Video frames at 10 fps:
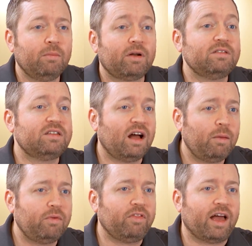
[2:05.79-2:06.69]
but on
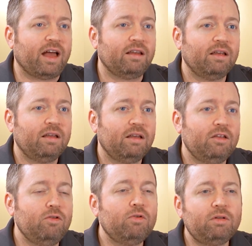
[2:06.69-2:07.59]
top of that,
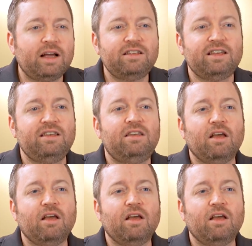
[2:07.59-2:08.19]
utilizing